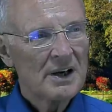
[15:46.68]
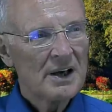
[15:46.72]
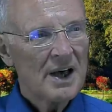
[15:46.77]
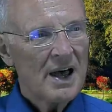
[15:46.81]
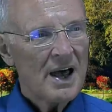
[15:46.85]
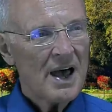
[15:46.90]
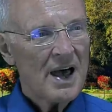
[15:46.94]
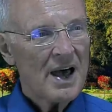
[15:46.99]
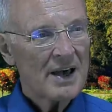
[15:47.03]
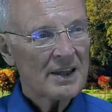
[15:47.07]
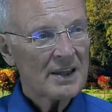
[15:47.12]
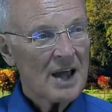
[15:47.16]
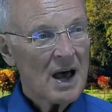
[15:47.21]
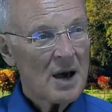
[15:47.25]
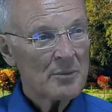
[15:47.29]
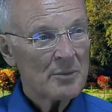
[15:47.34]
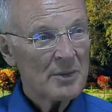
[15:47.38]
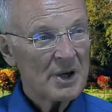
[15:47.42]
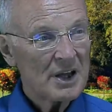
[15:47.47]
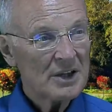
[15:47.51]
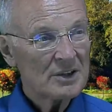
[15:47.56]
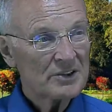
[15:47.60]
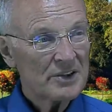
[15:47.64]
and that
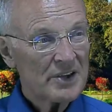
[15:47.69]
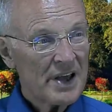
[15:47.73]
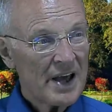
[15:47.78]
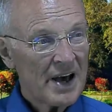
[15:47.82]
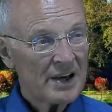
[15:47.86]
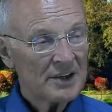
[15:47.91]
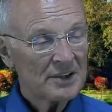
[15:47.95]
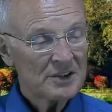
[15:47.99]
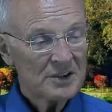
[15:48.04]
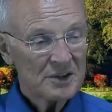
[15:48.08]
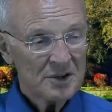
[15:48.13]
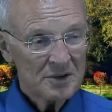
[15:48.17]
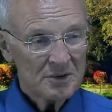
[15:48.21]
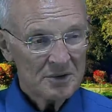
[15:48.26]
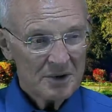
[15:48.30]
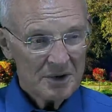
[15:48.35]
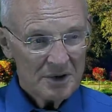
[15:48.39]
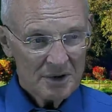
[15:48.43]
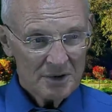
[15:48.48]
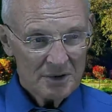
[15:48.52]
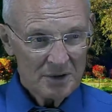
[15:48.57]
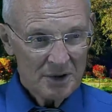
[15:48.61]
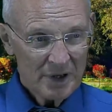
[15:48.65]
means he had to
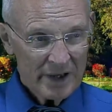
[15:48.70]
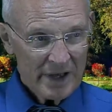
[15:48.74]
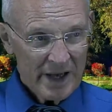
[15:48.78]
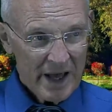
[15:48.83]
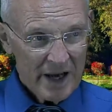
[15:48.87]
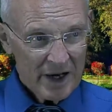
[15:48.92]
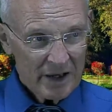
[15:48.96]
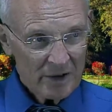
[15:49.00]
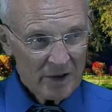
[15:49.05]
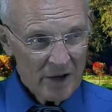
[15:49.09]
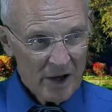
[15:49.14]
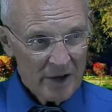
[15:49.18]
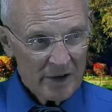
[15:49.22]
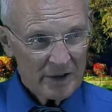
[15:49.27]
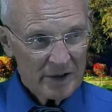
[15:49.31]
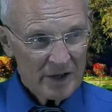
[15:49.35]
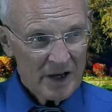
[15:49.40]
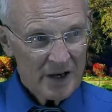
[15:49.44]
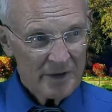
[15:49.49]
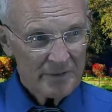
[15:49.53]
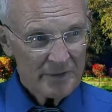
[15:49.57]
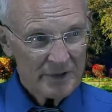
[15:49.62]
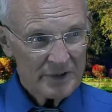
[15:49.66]
look at it long
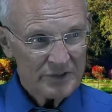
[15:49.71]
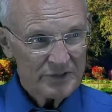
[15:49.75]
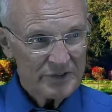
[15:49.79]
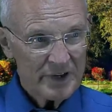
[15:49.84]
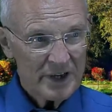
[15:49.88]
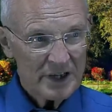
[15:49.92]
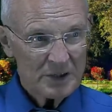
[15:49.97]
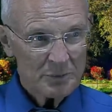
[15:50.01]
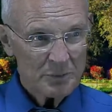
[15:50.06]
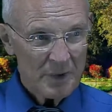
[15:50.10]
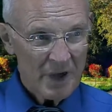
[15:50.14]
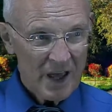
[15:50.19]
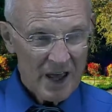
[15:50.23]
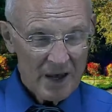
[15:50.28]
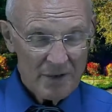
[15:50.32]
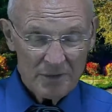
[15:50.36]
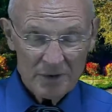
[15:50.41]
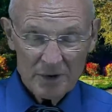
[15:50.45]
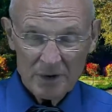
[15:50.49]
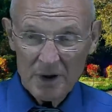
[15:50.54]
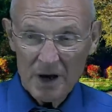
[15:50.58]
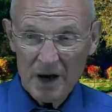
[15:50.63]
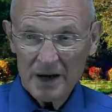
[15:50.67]
enough and see its
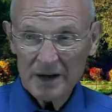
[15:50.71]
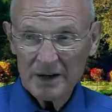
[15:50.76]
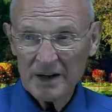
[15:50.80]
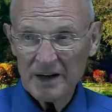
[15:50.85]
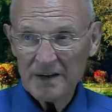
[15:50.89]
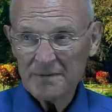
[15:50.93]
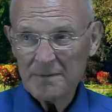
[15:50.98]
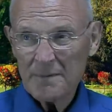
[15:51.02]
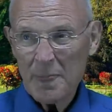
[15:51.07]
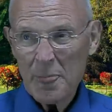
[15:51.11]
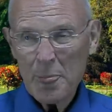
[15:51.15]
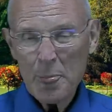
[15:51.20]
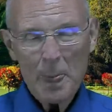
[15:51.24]
behavior long enough